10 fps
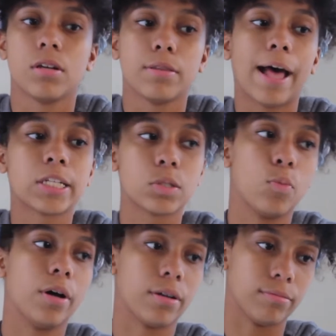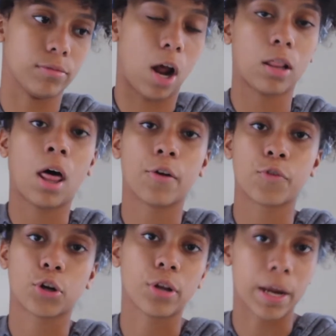that's what a lot of
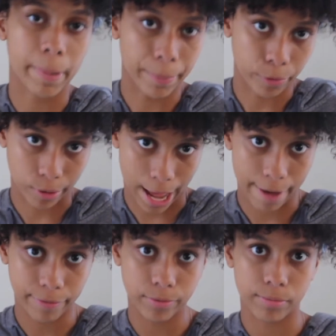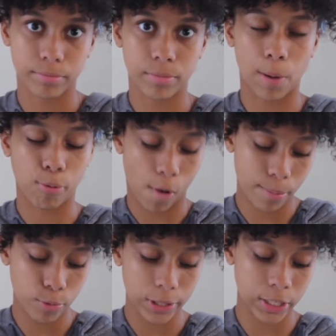curly hair people have a
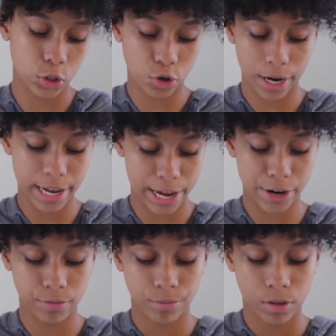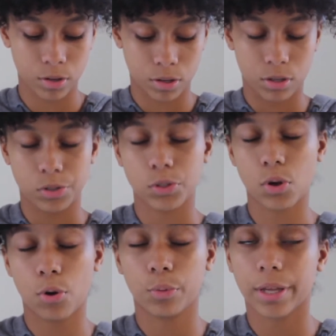problem with, is dry hair.
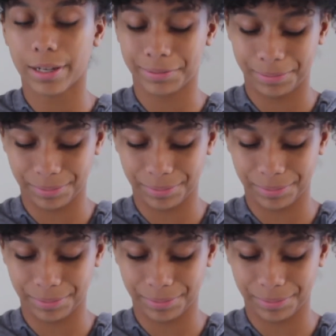So yeah.